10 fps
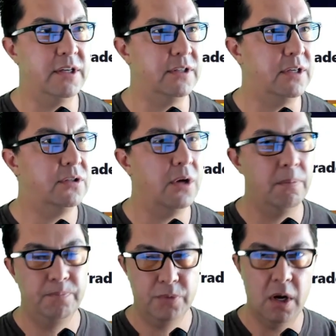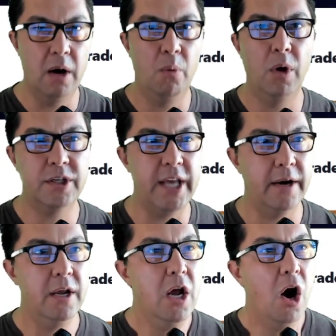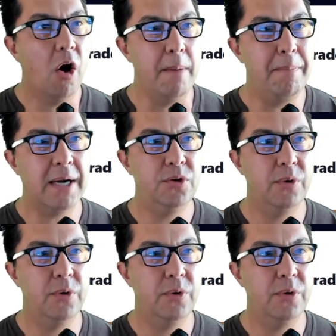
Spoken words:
easy. So watch that. All right, back to